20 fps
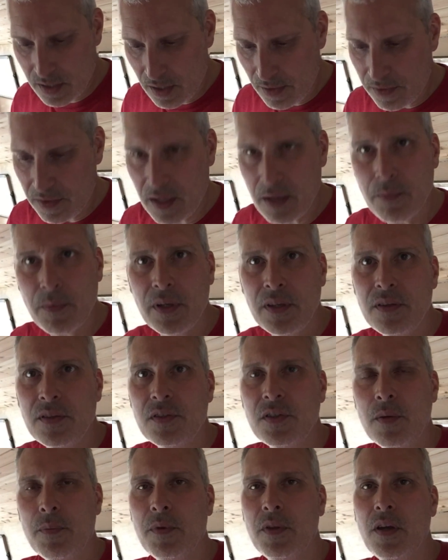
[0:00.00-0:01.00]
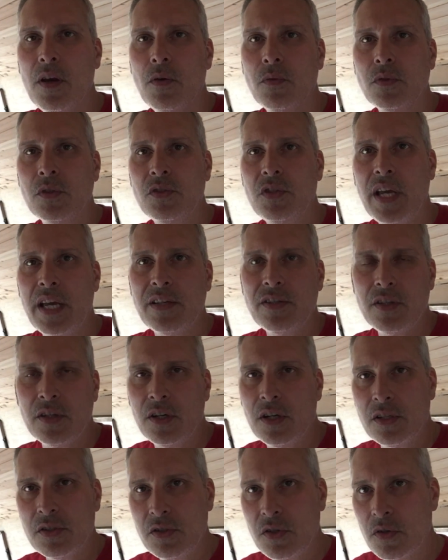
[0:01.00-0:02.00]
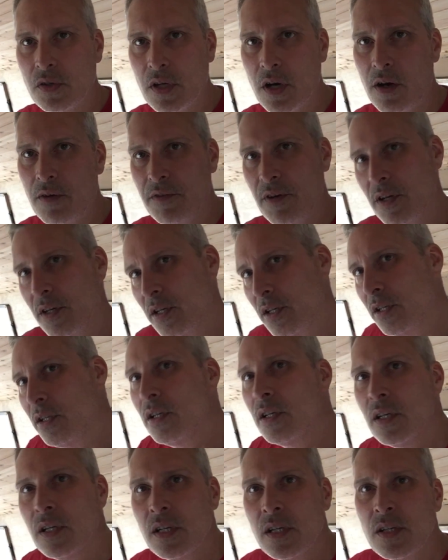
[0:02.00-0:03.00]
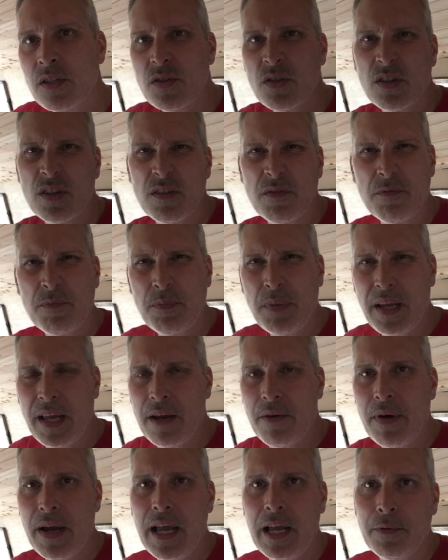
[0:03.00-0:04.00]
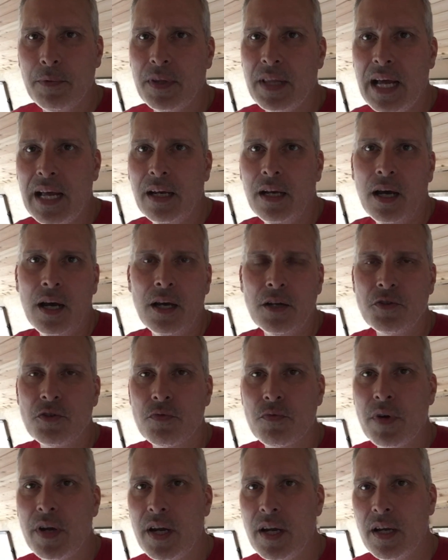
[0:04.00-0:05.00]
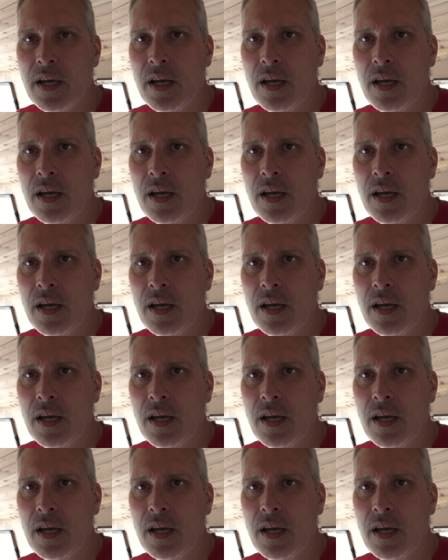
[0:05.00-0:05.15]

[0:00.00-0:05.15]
I think with some of the older jets that I took off, I can sort of play around with that larger ring.